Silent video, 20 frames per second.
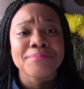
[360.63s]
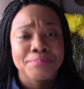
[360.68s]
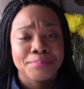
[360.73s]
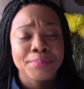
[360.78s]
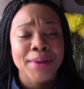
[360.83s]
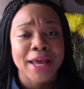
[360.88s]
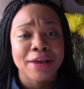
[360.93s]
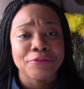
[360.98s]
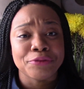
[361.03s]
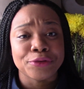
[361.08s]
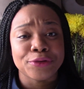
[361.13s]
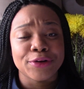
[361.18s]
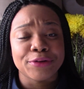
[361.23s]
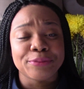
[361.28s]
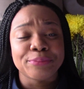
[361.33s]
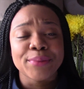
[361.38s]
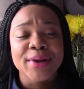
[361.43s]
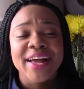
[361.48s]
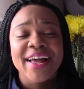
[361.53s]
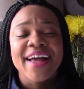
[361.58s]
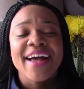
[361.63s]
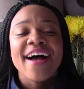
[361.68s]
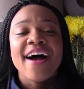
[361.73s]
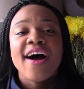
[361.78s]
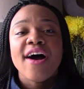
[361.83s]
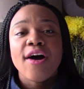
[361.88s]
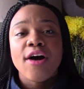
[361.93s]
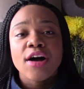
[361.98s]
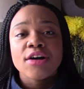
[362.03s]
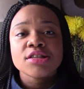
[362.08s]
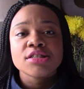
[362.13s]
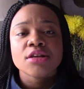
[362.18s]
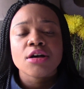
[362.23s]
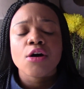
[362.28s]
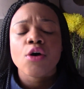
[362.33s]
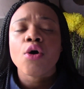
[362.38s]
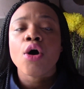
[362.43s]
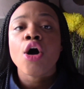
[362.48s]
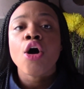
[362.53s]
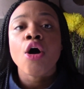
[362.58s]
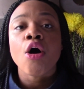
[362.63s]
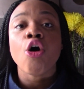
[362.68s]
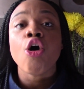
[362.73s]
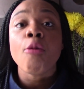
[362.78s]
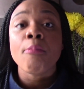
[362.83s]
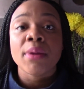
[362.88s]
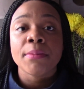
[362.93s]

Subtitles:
for them. Also, home